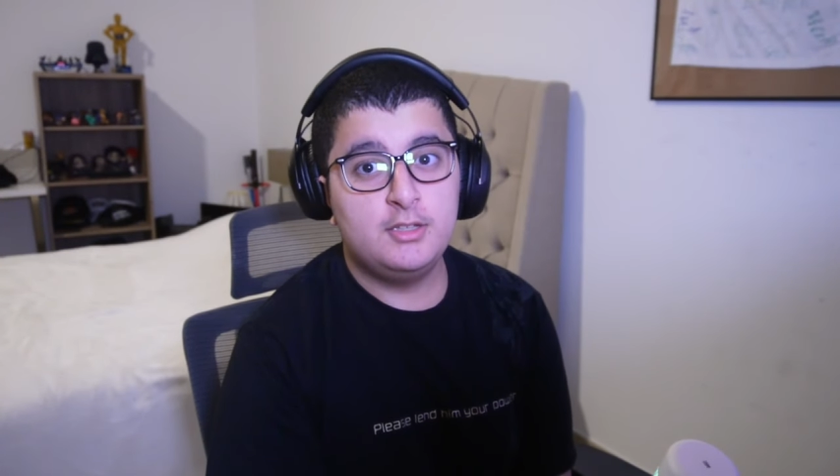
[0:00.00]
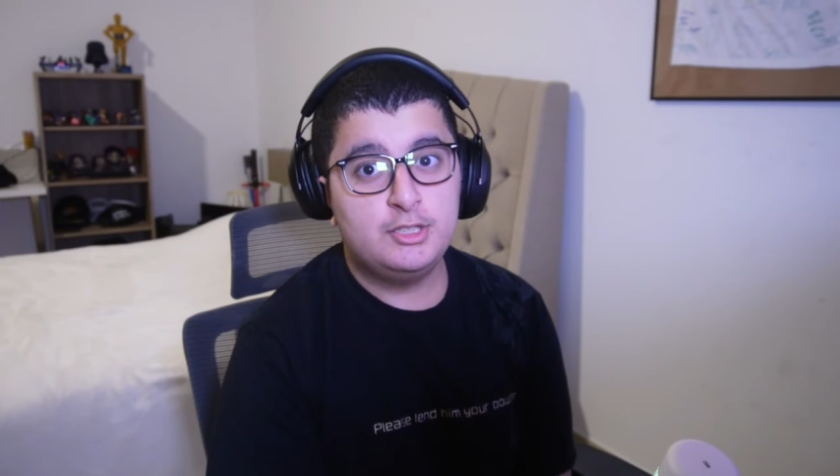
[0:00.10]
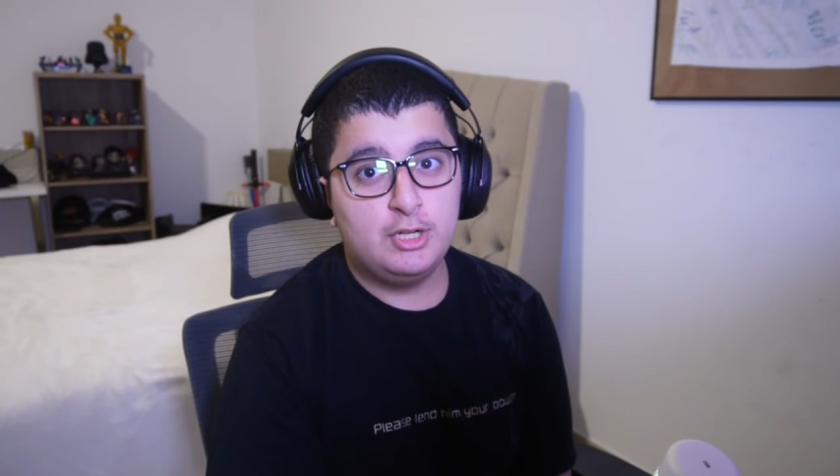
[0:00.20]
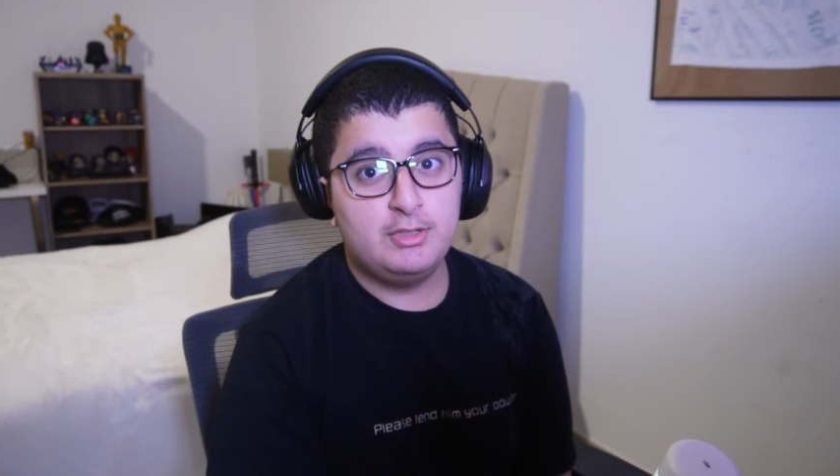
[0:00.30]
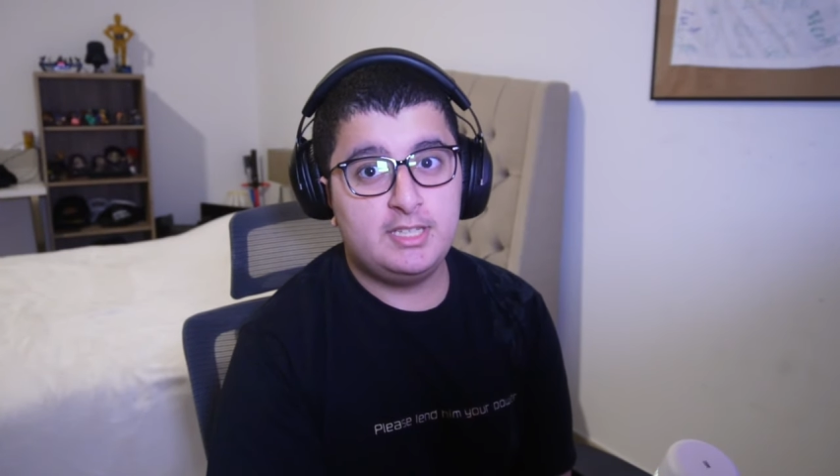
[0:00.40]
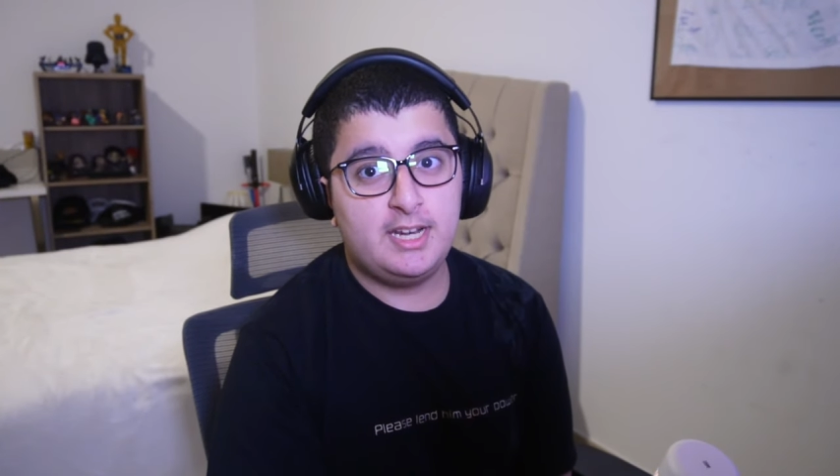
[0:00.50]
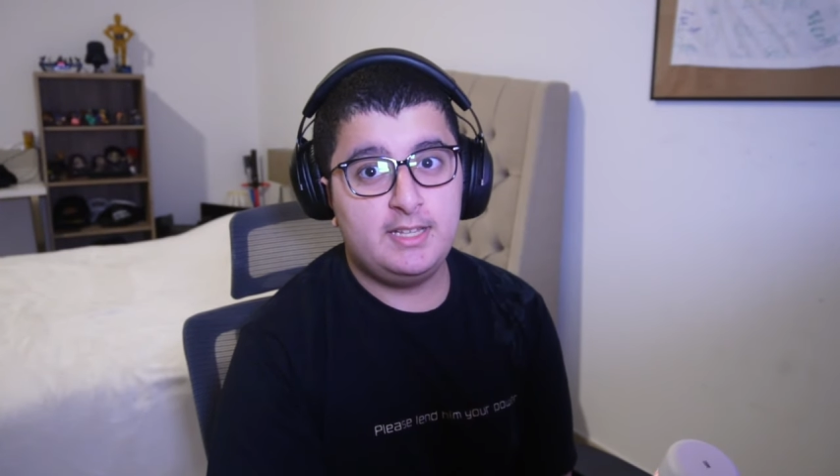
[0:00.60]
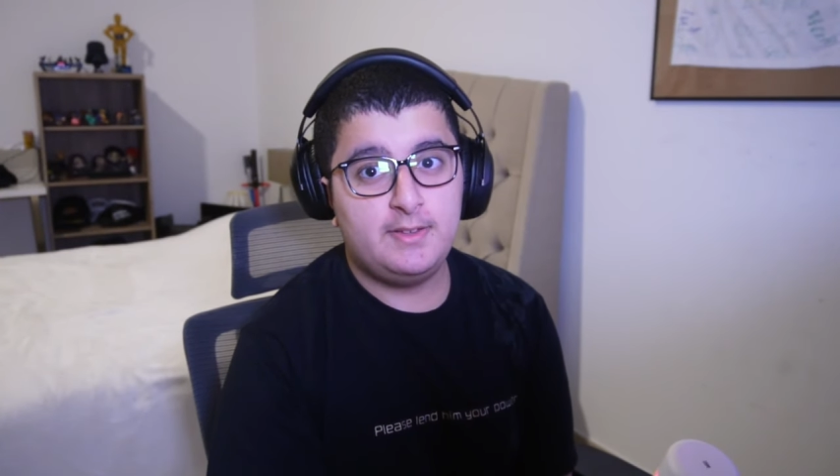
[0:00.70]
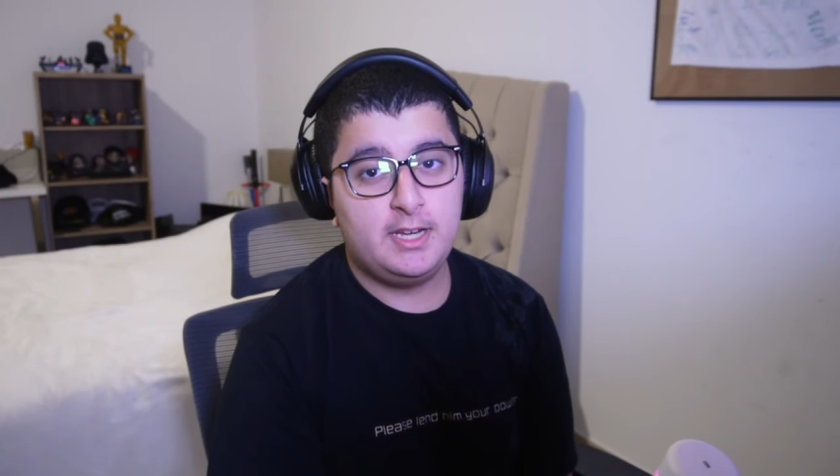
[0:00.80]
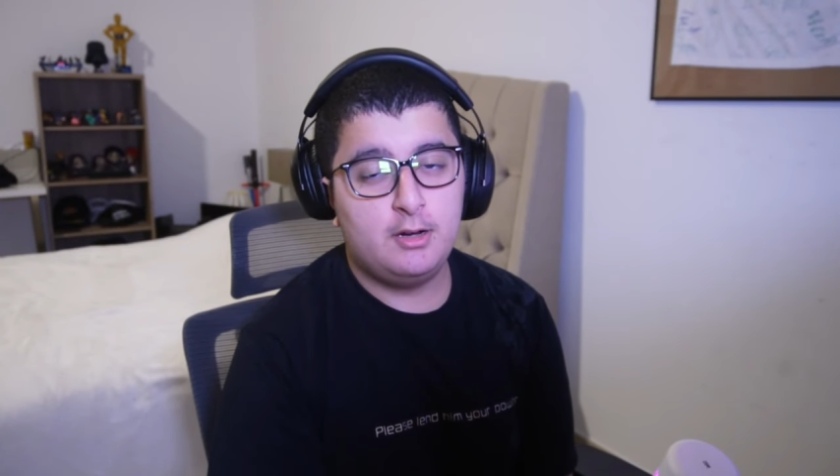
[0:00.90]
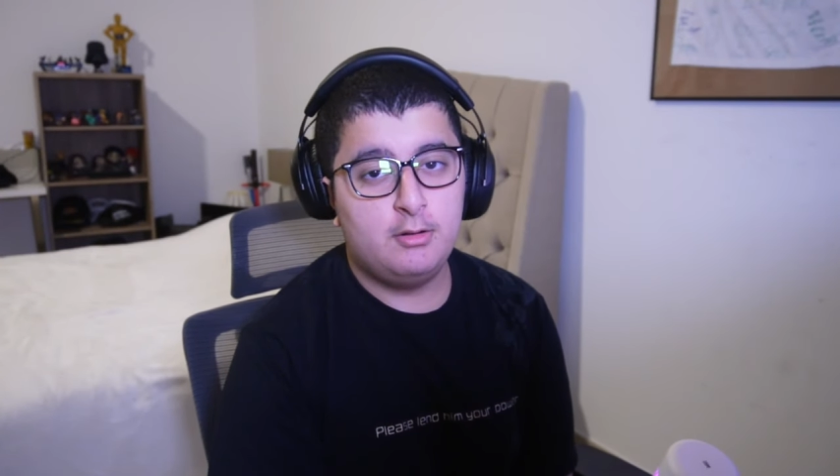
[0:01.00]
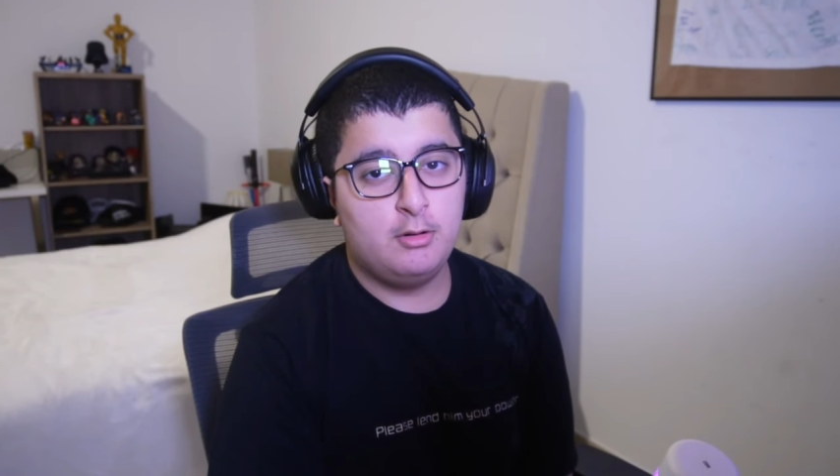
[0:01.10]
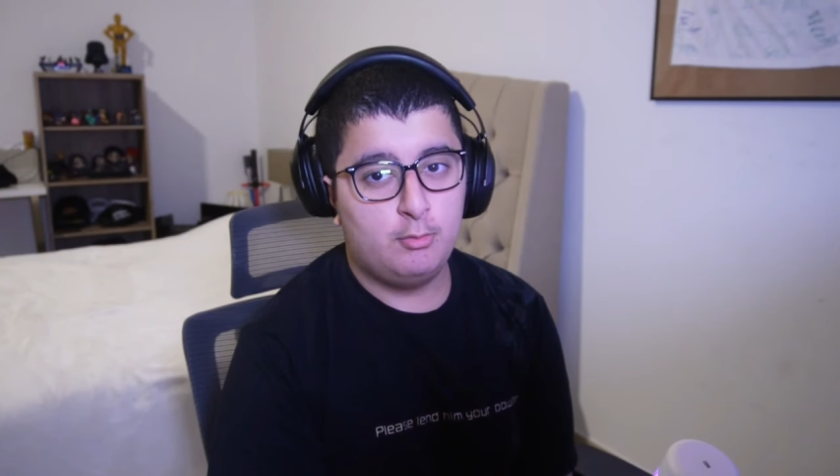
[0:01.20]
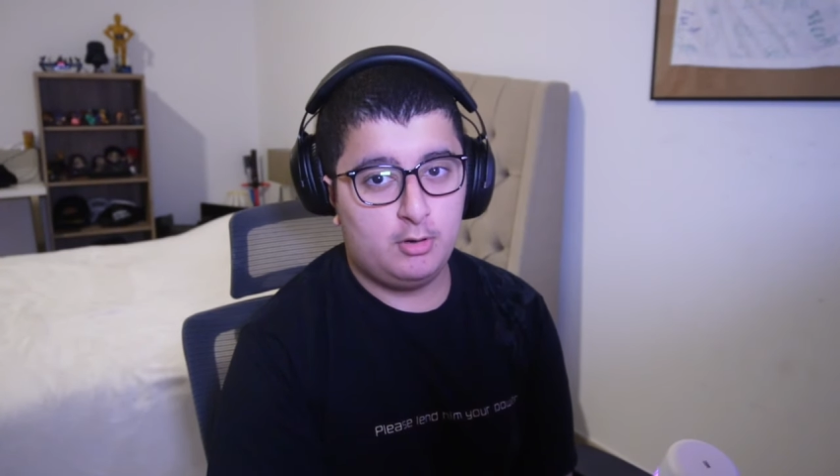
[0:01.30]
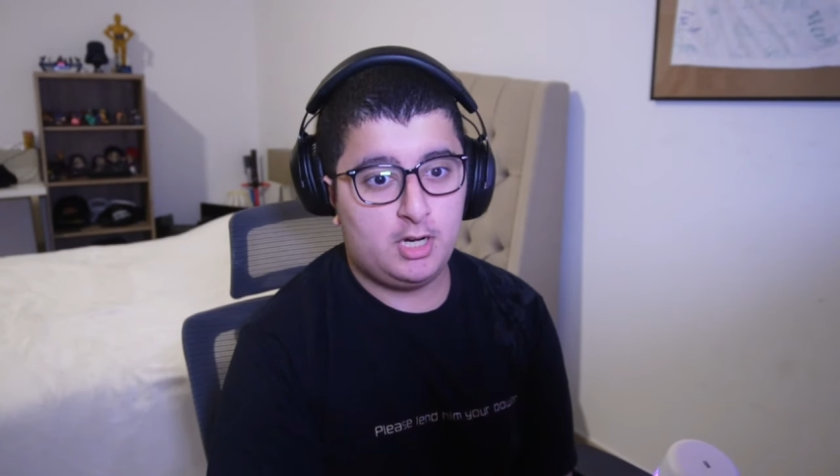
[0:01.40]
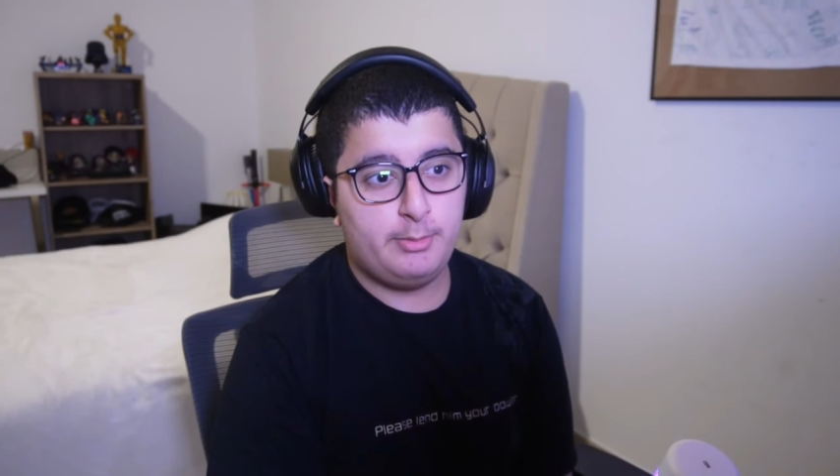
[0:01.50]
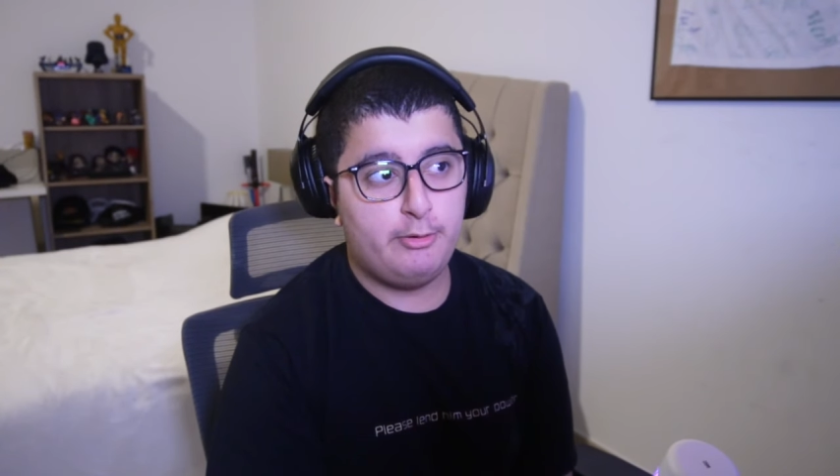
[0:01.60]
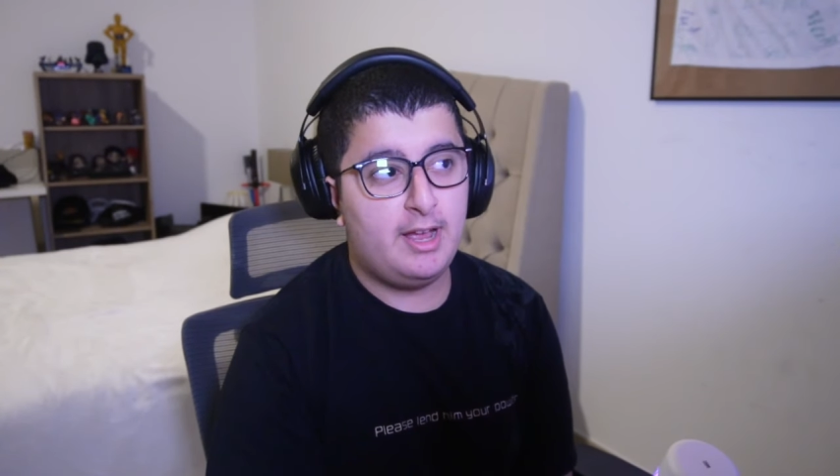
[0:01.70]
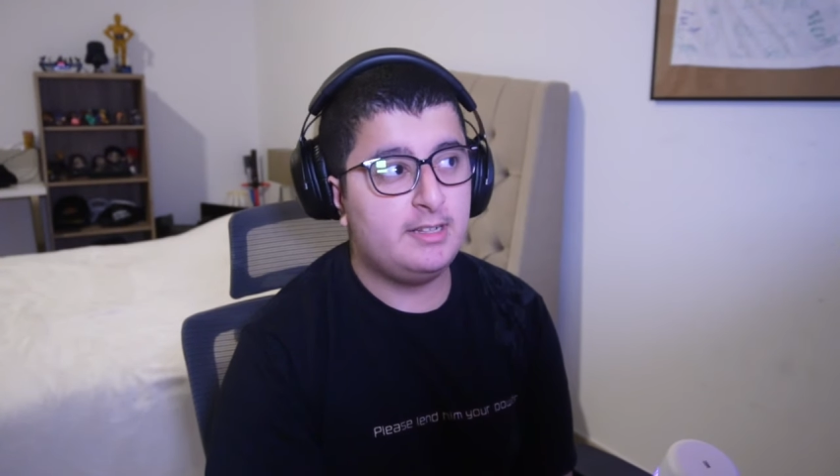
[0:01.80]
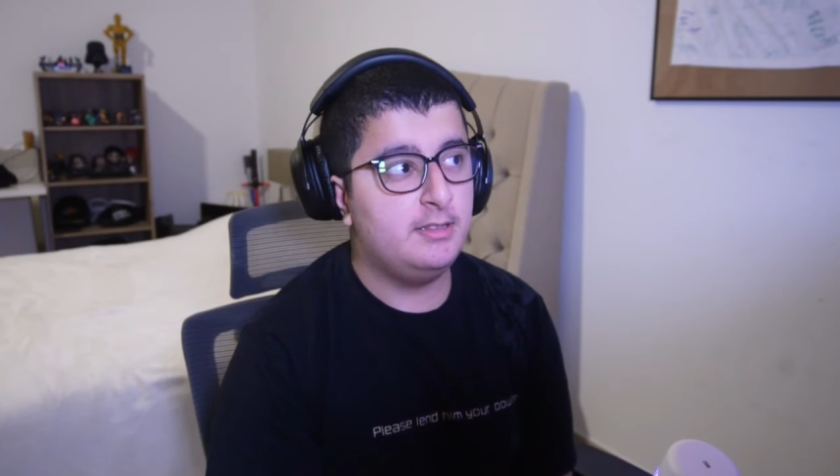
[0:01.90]
So in today's video, we're going to
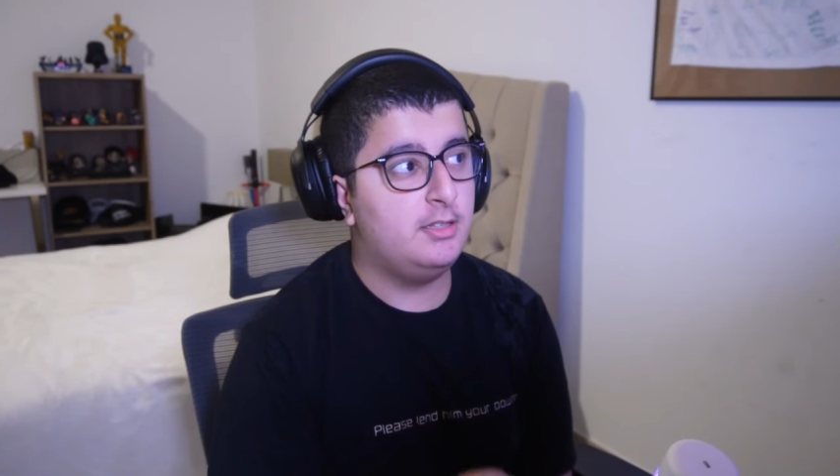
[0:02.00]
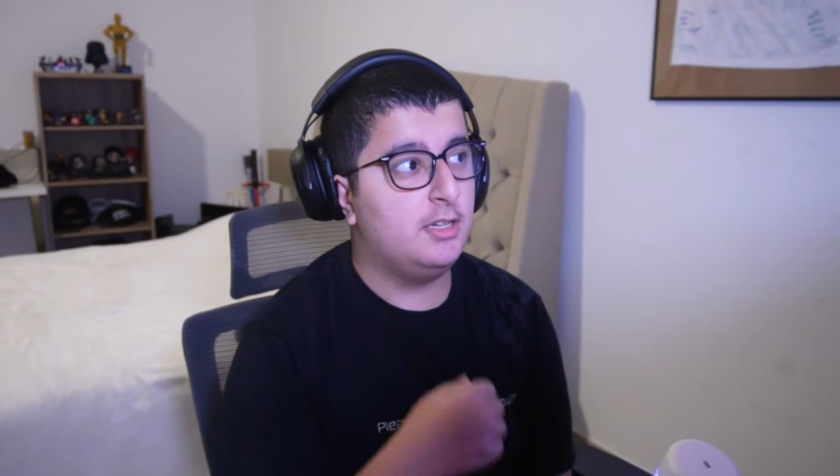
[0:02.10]
be reacting